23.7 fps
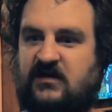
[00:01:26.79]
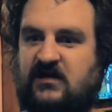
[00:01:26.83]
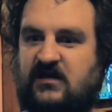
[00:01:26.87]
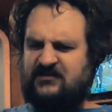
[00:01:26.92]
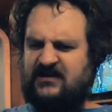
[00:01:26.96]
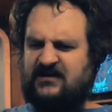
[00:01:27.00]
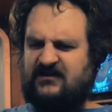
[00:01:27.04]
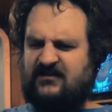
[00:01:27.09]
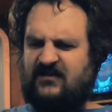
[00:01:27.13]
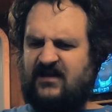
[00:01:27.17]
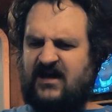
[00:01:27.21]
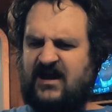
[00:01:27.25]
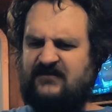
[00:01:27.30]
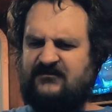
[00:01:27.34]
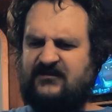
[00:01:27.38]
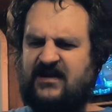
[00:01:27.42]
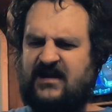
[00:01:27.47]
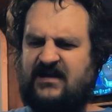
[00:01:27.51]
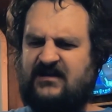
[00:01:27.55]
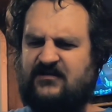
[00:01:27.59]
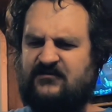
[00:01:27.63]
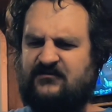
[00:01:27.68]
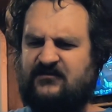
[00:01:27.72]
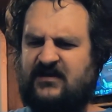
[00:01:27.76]
But a lot of
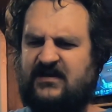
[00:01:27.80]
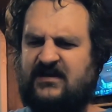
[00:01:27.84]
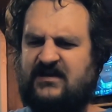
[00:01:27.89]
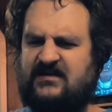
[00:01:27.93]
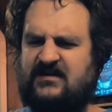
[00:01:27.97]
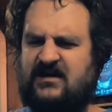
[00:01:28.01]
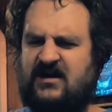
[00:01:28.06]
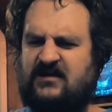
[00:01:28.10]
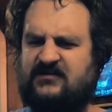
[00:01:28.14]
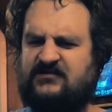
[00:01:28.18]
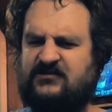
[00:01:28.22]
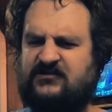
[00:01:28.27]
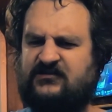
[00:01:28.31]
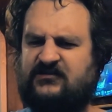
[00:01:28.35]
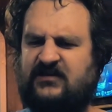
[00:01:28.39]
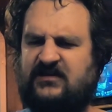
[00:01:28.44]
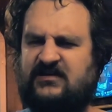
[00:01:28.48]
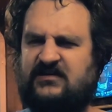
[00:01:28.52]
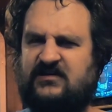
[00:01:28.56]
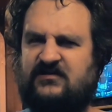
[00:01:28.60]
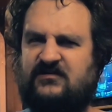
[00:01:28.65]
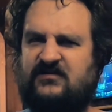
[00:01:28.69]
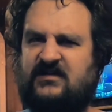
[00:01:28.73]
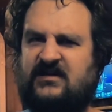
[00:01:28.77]
it, I don't really
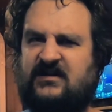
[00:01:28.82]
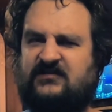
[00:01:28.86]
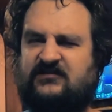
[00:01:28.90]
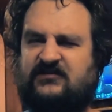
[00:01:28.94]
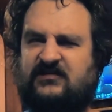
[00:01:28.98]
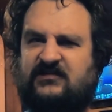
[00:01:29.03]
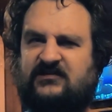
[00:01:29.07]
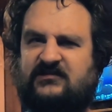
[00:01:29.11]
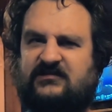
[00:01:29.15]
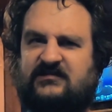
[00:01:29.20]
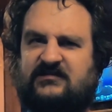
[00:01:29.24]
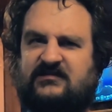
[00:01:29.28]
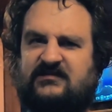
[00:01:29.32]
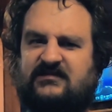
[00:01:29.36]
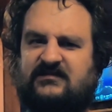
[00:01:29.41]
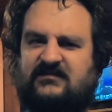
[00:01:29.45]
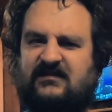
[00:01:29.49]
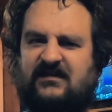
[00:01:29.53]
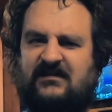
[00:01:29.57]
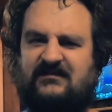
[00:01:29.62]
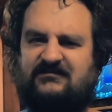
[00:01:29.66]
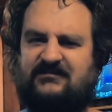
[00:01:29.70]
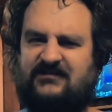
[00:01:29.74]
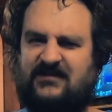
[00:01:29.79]
consciously do it. It's just
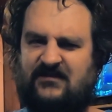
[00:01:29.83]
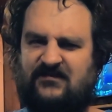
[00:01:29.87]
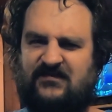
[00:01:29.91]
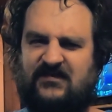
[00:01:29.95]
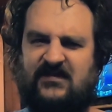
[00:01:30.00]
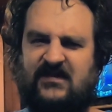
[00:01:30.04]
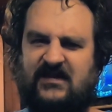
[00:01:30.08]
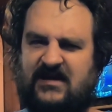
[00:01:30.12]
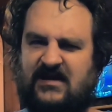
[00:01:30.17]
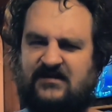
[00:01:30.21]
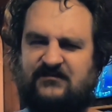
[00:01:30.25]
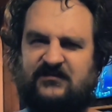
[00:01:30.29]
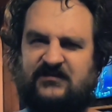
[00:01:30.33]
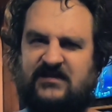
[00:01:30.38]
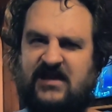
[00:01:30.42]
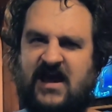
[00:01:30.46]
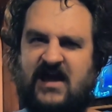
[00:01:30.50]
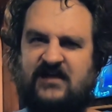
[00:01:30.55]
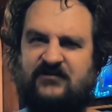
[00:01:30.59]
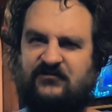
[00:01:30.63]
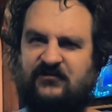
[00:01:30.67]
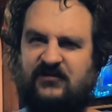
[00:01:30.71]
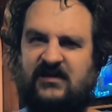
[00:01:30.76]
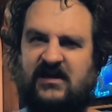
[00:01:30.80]
something that comes
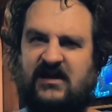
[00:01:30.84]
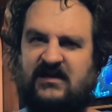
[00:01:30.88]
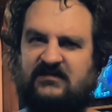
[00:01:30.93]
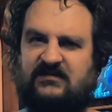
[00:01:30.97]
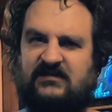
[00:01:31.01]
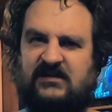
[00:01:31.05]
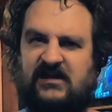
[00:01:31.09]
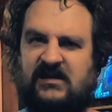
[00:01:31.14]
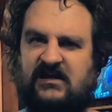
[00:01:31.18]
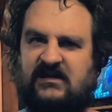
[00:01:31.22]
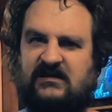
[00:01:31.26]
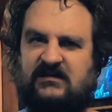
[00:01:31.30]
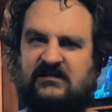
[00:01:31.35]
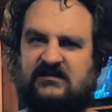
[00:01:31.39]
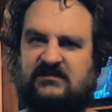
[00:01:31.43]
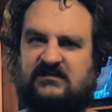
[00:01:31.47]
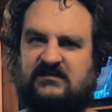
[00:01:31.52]
naturally, I think.